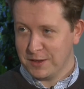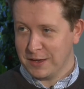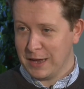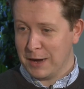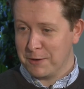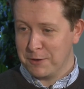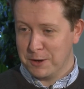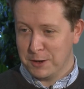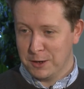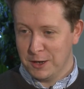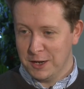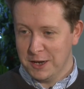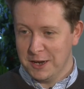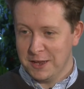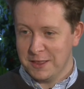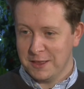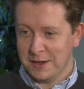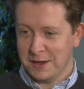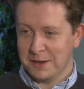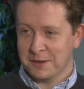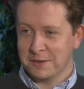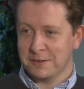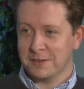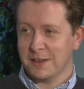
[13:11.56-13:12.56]
carry on
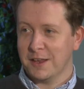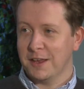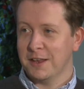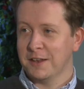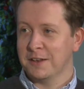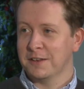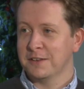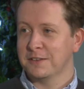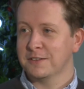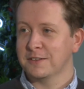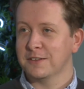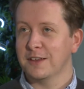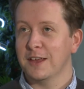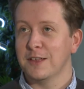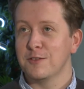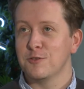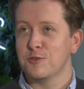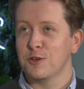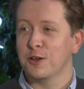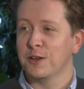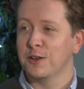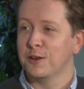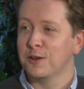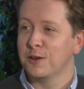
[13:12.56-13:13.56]
learning and
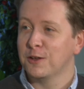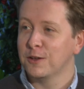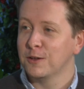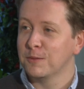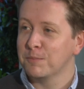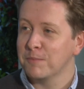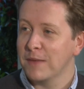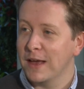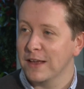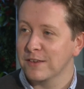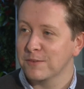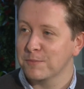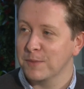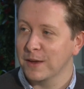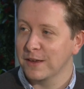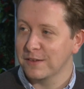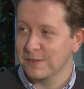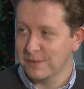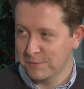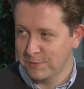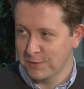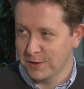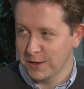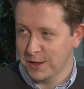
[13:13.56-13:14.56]
enjoying all
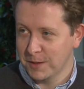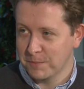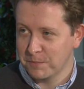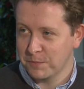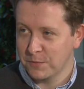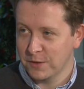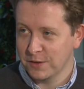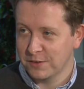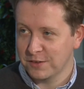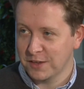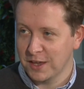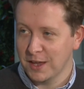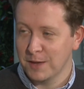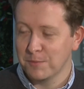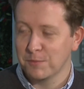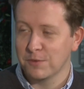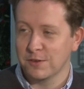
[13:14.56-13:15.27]
aspects of the scheme.